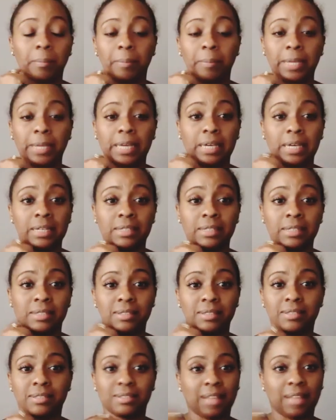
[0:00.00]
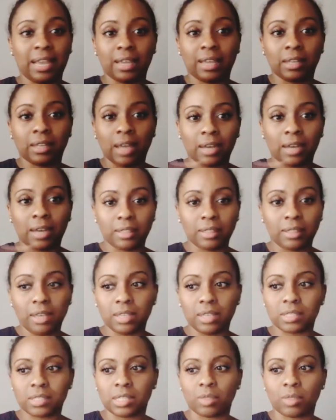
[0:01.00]
because like a lot of
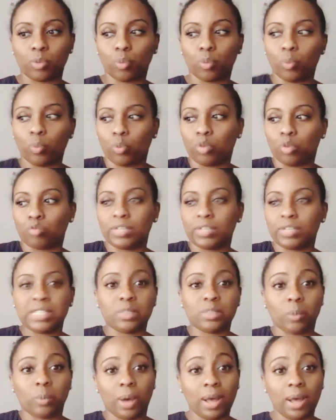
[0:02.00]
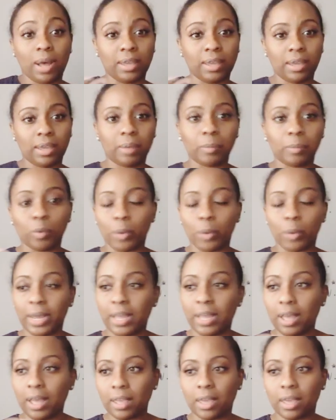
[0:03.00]
things, the reason why I am the way
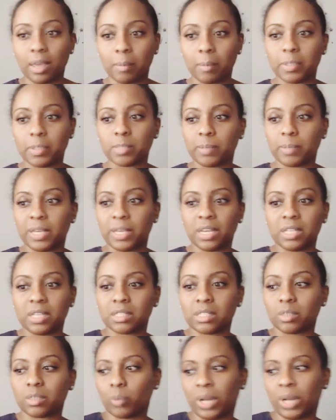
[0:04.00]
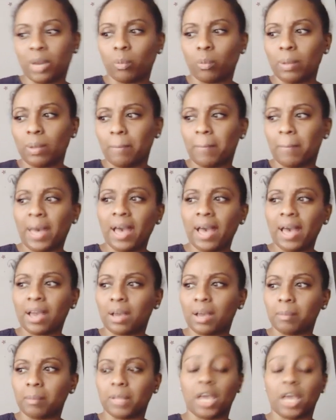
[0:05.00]
I am is because when I went back,
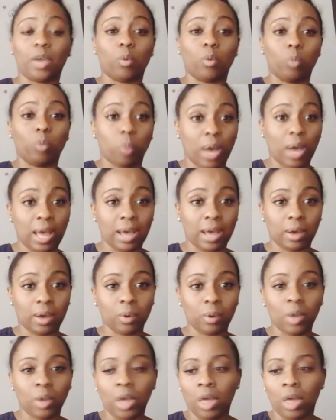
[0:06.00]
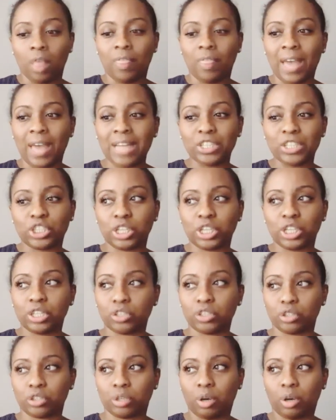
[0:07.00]
I'm like, wow, that
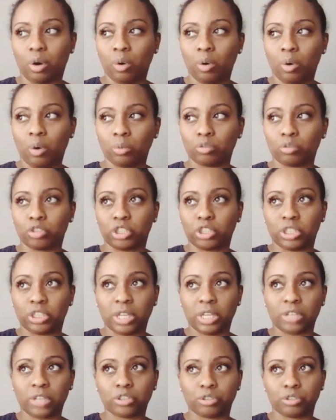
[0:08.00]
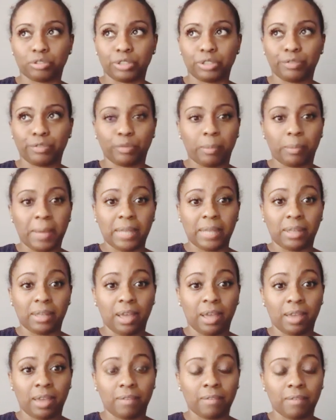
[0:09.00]
changed the whole trajectory for my
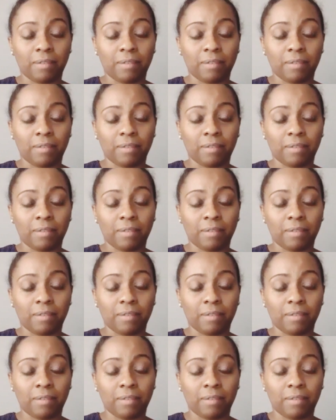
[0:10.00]
life.